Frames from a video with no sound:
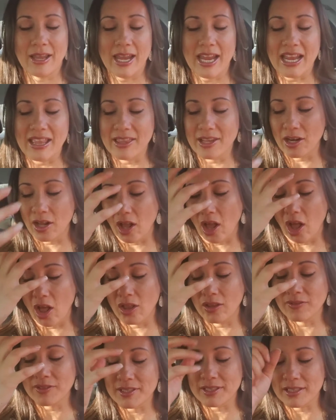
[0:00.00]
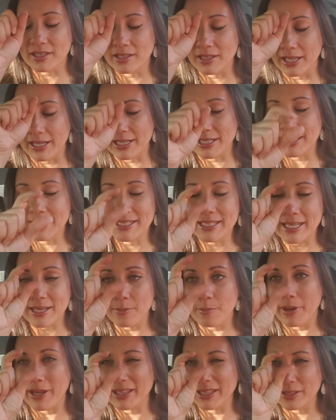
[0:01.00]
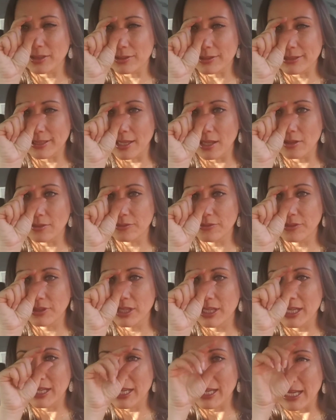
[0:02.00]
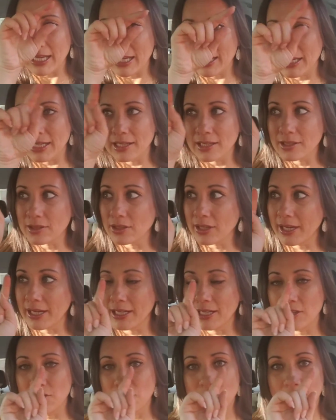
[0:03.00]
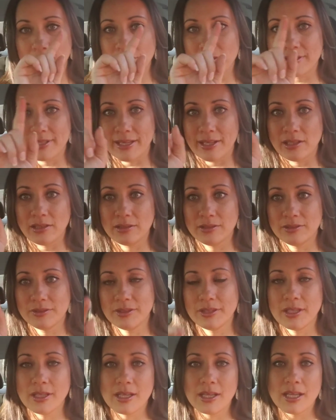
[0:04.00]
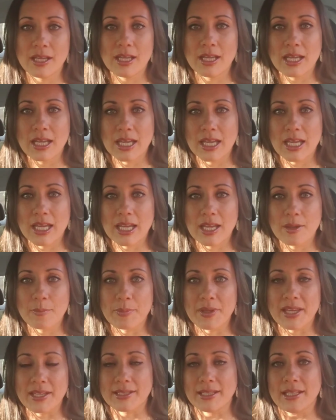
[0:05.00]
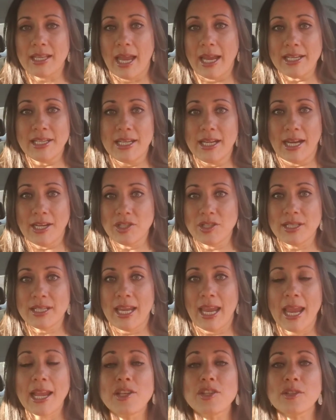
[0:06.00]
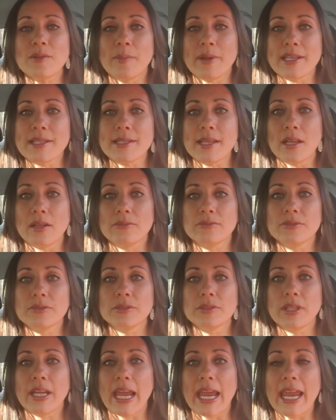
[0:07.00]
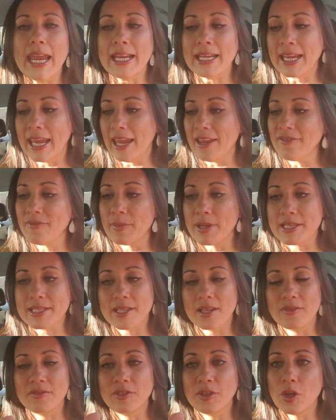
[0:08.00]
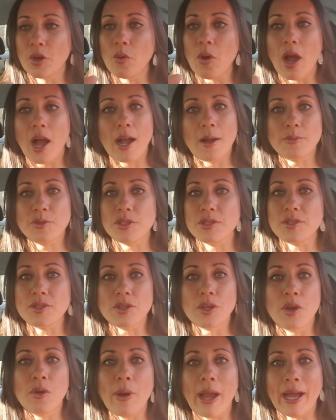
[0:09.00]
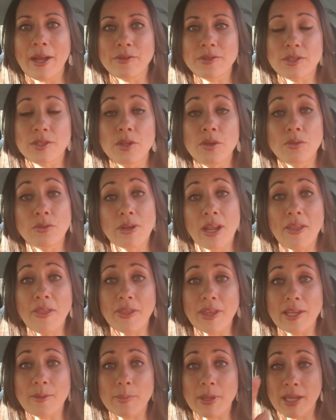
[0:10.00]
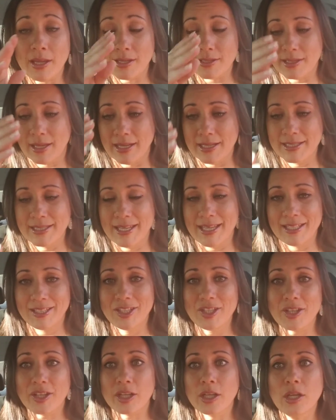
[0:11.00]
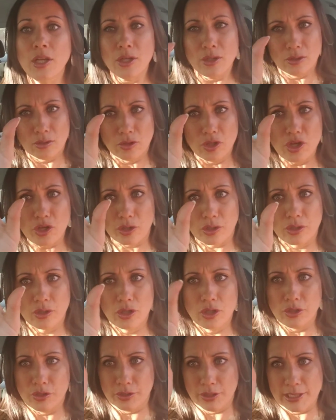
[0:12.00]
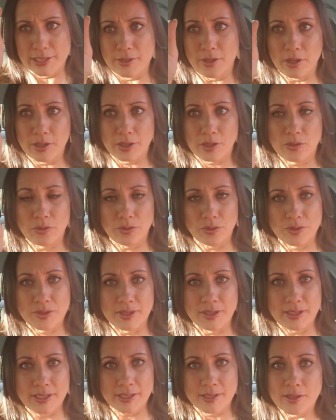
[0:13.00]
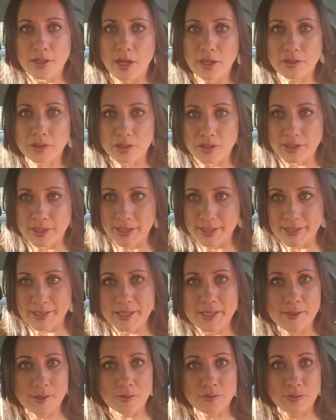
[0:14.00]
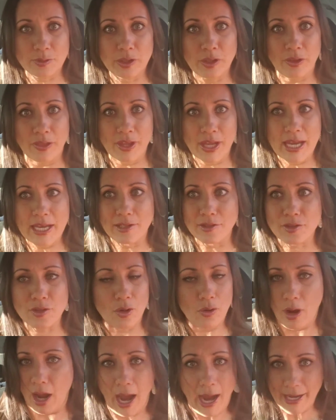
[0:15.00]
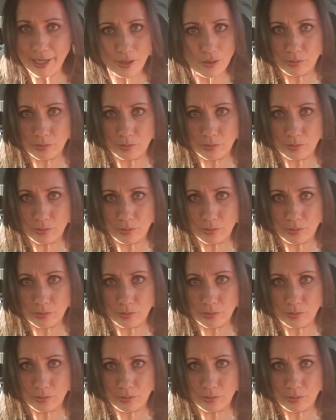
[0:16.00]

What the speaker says: and then all of a sudden I could see my little self in a tiny jail cell, because I just caged myself and gave myself no options, no outs, no nothing, because I said, look, these articles and this doctor says this is a real thing, so I